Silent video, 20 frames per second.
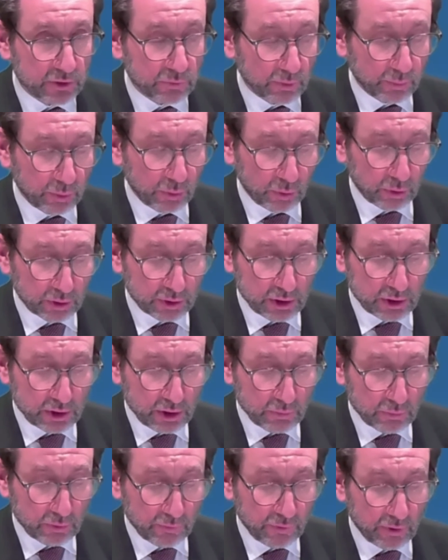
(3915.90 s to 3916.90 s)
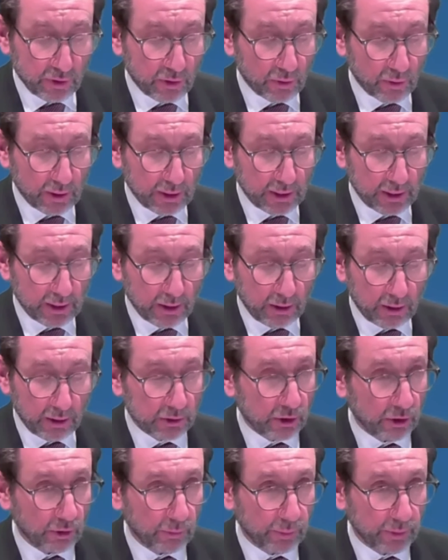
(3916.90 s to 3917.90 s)
report, did you review any hard
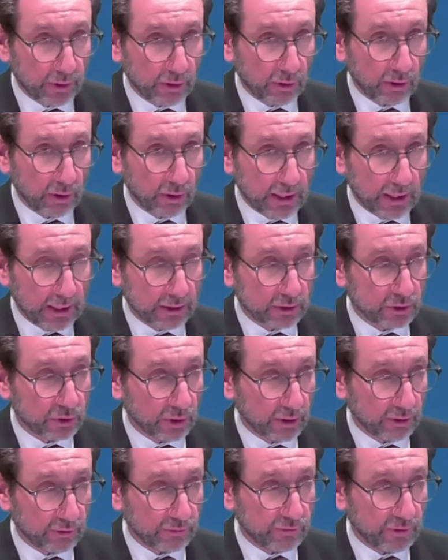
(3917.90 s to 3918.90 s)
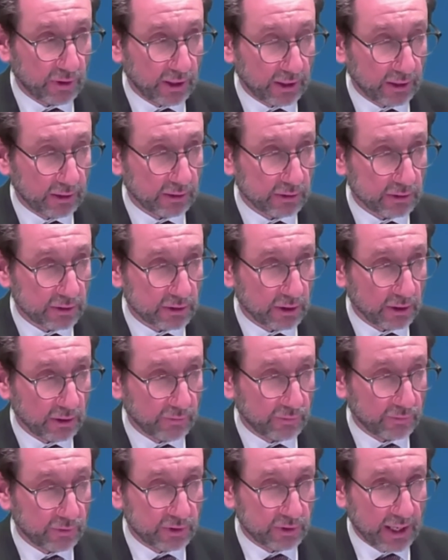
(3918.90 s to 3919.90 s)
copy or electronic files of
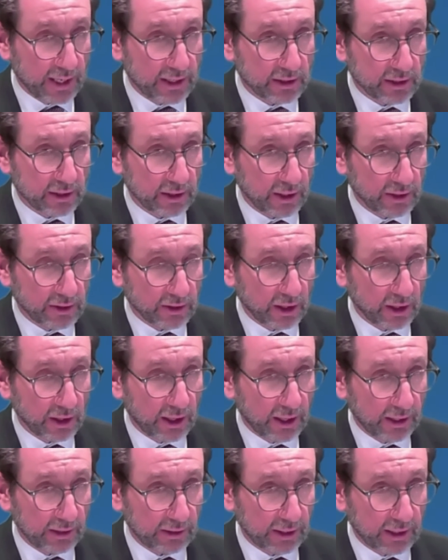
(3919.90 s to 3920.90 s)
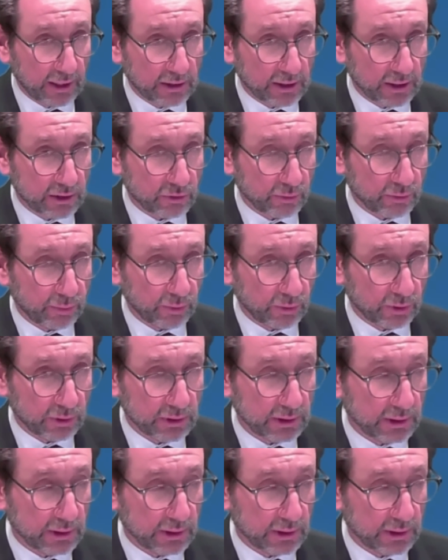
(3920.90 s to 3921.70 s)
data underlying that test report?